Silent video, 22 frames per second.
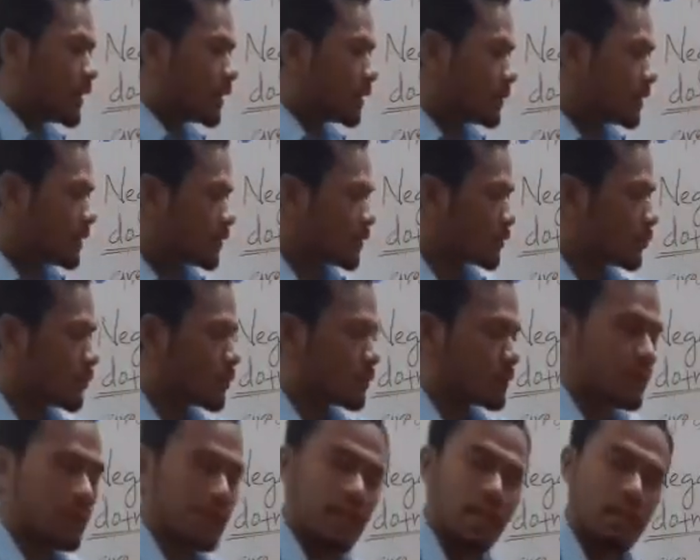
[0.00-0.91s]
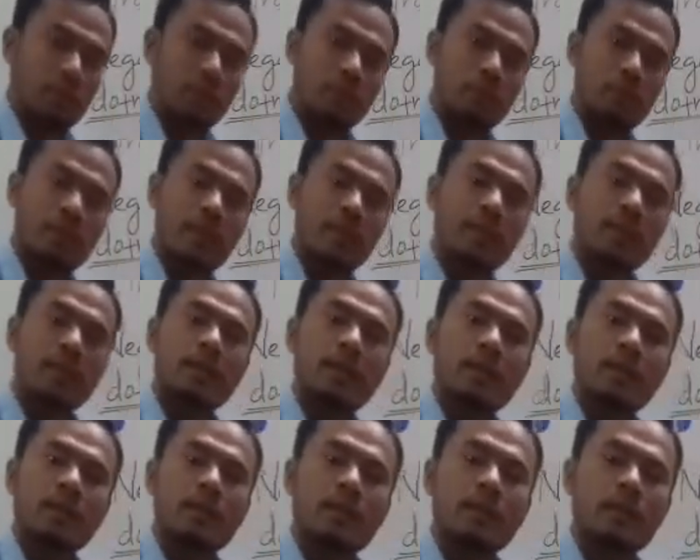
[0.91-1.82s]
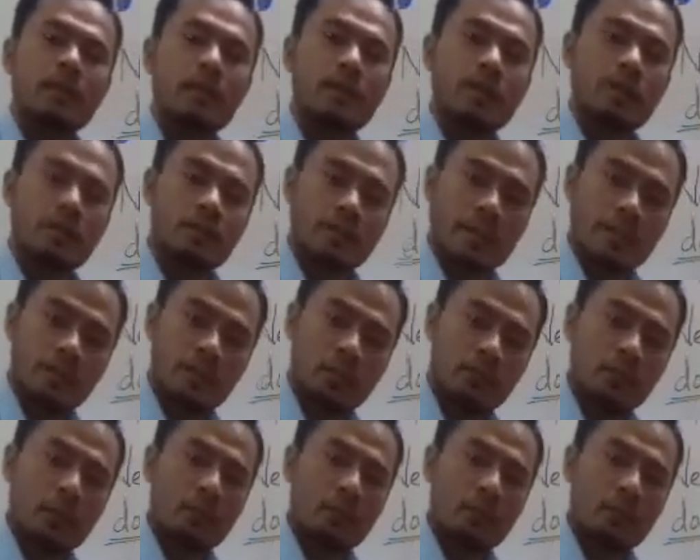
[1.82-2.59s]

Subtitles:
that means question tag will be the contraction